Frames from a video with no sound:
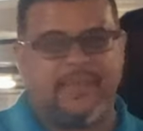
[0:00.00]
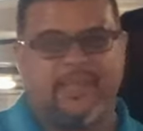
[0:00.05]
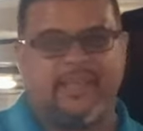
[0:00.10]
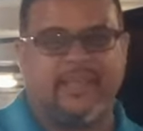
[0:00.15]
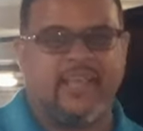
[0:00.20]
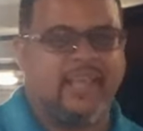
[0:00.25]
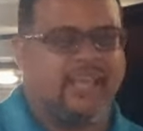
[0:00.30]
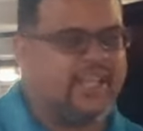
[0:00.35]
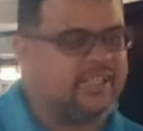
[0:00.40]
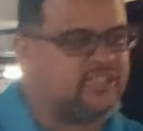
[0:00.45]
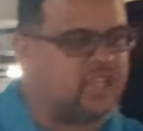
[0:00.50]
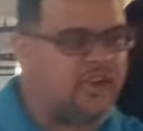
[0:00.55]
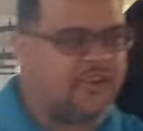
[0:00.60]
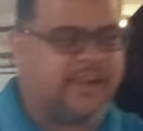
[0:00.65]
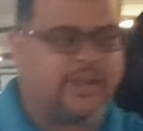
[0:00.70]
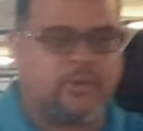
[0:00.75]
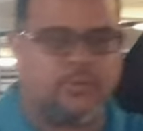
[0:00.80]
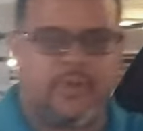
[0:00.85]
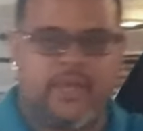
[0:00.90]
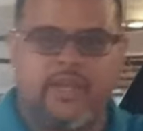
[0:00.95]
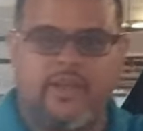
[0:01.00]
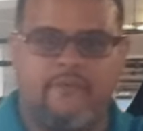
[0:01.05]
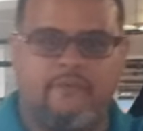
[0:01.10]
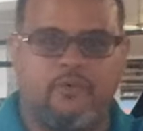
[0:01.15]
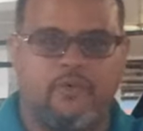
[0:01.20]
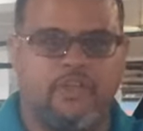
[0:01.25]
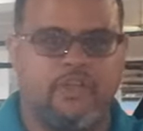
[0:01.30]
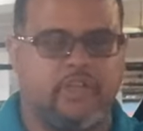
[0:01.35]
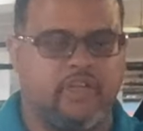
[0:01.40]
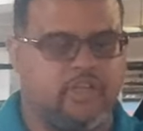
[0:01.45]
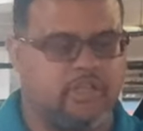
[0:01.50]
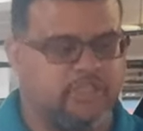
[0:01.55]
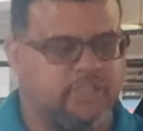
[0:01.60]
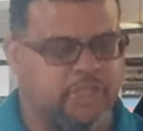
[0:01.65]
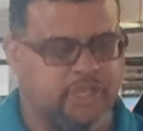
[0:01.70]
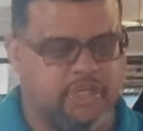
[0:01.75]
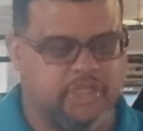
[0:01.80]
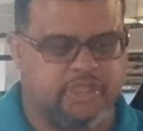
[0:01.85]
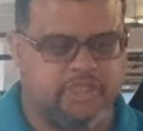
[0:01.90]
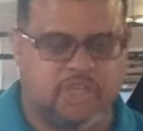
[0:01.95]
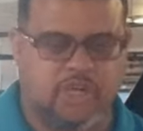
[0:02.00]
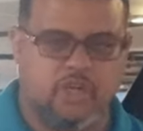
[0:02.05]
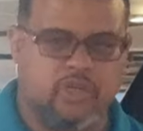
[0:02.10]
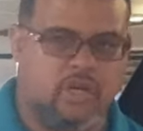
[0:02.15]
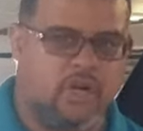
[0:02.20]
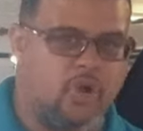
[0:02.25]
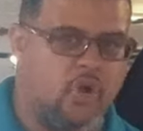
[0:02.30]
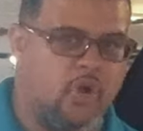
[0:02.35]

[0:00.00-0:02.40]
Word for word: mean, it's already ready for your your shoulder